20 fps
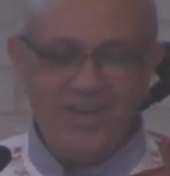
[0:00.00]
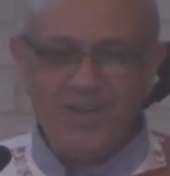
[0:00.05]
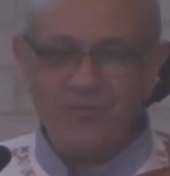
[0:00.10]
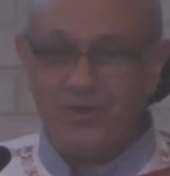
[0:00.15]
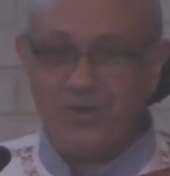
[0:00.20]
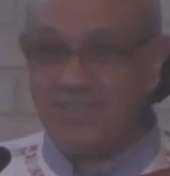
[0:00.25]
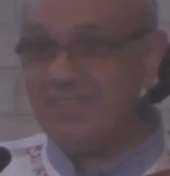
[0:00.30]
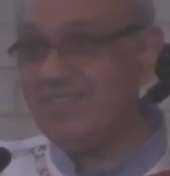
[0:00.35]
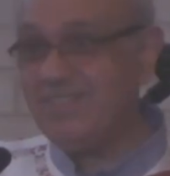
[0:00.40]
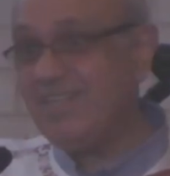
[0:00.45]

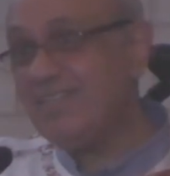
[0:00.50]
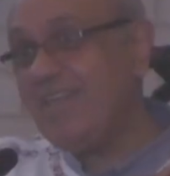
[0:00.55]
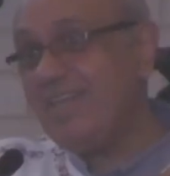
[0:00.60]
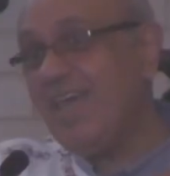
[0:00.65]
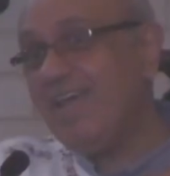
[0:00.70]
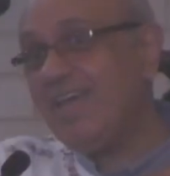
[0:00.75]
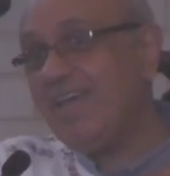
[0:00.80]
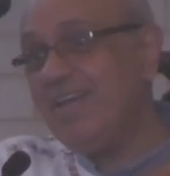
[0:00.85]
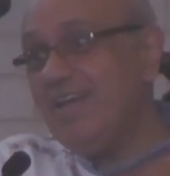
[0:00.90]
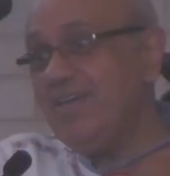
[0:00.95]
what is the
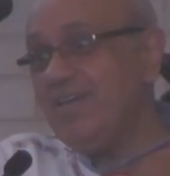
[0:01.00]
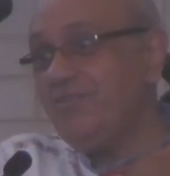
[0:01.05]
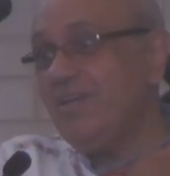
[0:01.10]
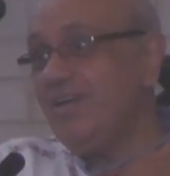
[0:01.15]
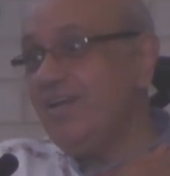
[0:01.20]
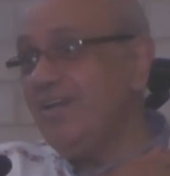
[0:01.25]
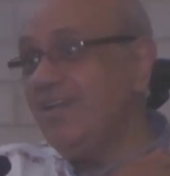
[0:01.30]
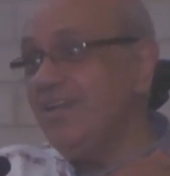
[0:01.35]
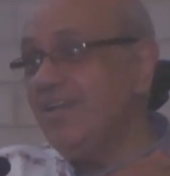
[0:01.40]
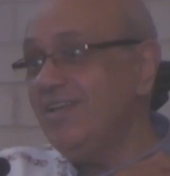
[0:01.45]
second level?
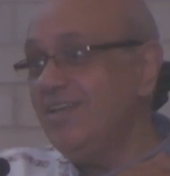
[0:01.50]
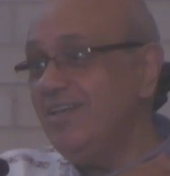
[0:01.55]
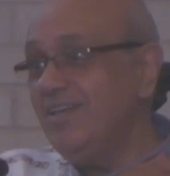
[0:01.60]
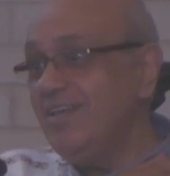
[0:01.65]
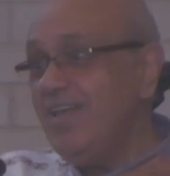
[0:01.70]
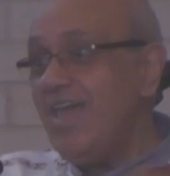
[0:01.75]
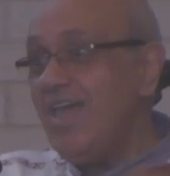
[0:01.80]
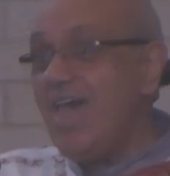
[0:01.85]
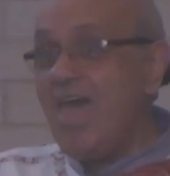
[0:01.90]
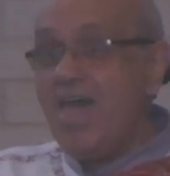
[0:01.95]

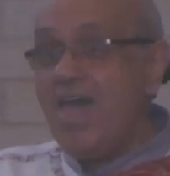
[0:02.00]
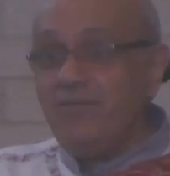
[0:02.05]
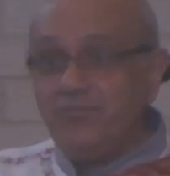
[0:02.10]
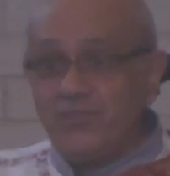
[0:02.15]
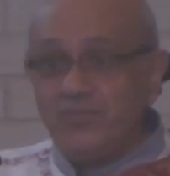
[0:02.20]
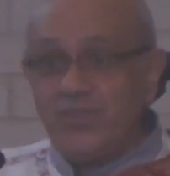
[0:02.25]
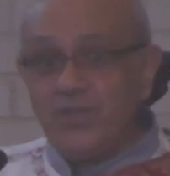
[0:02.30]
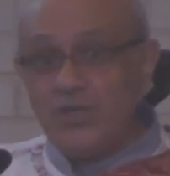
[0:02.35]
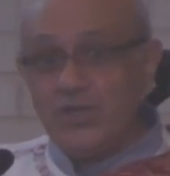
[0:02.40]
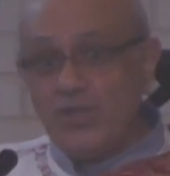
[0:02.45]

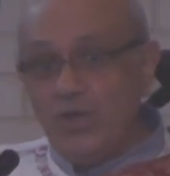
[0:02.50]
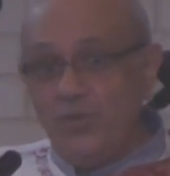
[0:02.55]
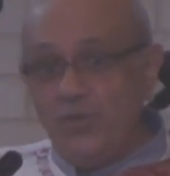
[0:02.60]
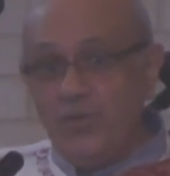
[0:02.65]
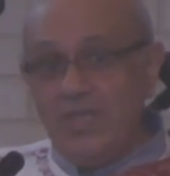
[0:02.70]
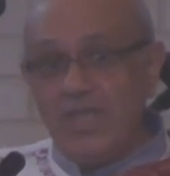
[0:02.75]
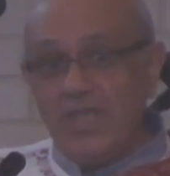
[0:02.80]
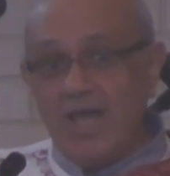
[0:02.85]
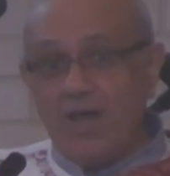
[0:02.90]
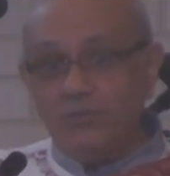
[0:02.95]
After
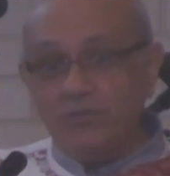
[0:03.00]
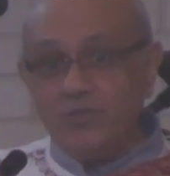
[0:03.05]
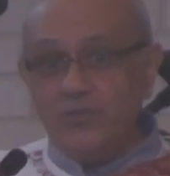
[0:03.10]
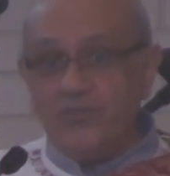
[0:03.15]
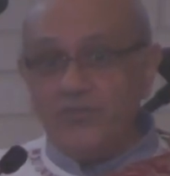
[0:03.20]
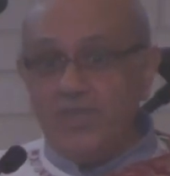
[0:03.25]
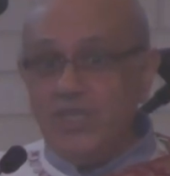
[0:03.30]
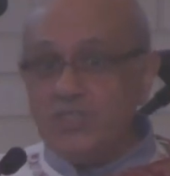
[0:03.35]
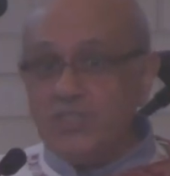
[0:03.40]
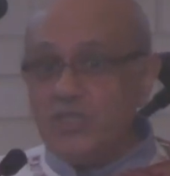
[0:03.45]
going out
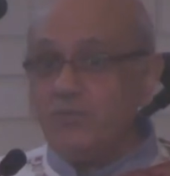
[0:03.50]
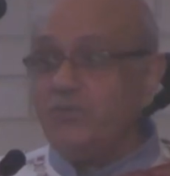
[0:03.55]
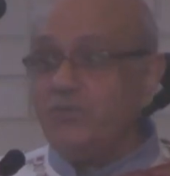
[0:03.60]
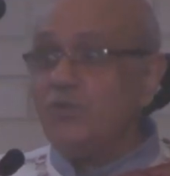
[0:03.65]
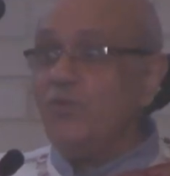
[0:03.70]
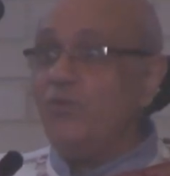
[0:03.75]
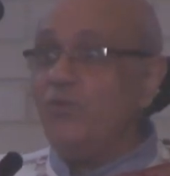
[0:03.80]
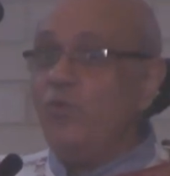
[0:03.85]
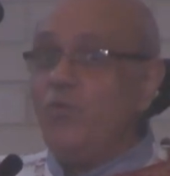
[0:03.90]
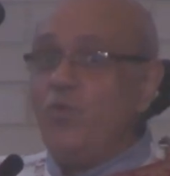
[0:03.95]
of Egypt,
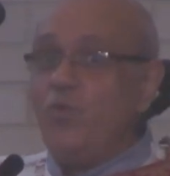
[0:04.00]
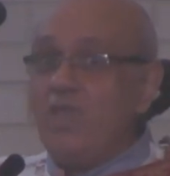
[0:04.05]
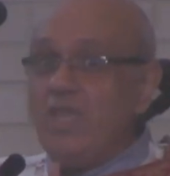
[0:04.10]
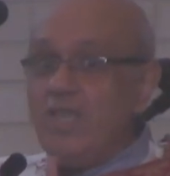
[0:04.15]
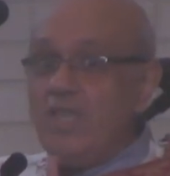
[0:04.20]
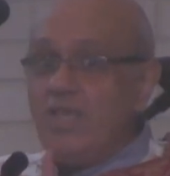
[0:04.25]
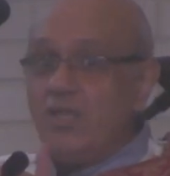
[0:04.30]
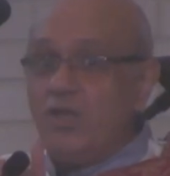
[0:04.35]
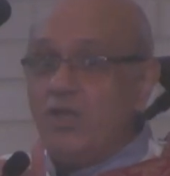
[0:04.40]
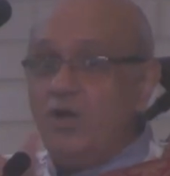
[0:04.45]

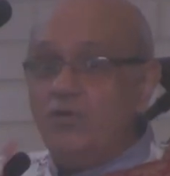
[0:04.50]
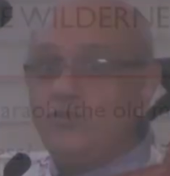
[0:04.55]
we go